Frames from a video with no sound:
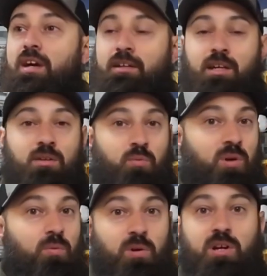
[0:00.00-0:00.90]
and then
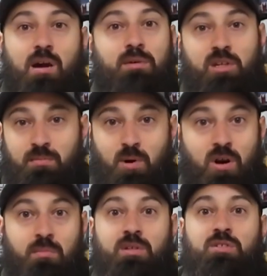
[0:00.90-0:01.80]
we're coming to the
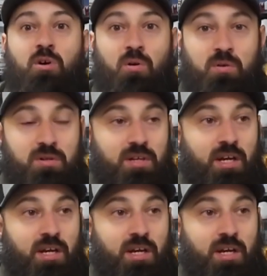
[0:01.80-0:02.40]
bottom of this hole,